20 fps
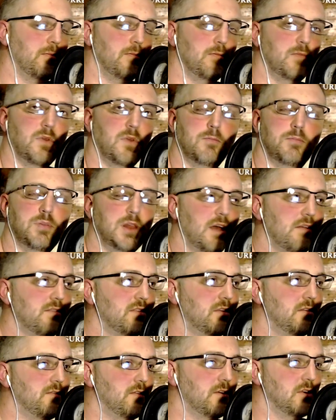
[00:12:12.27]
the Blessed
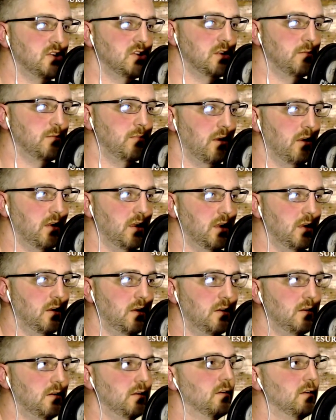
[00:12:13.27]
Virgin Mary,
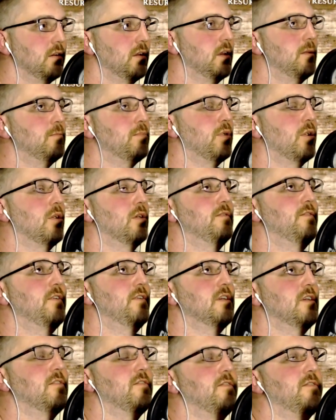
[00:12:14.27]
oh, in
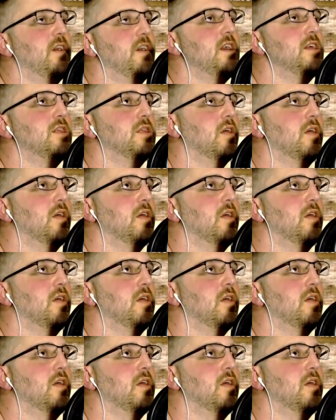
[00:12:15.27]
perfect faith,